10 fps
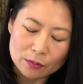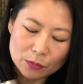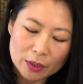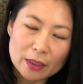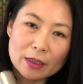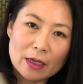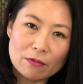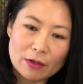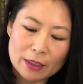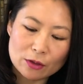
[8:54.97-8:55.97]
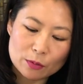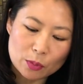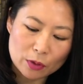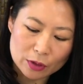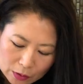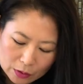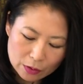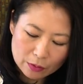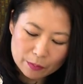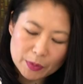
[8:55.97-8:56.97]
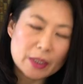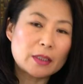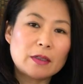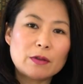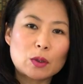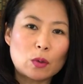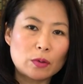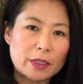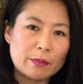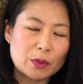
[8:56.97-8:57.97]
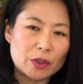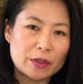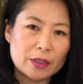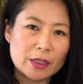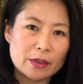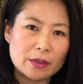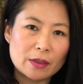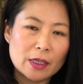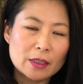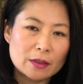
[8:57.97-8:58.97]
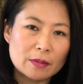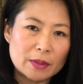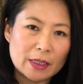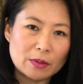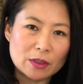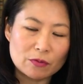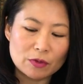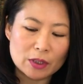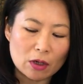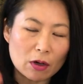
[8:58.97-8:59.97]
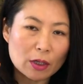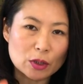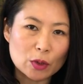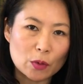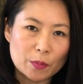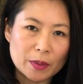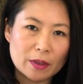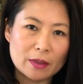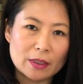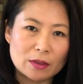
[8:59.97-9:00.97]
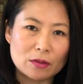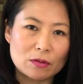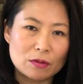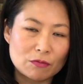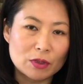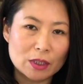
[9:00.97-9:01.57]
we're gonna get ready to pour. So because of the cool temperature in here, sometimes it's really hard to open unless you're really,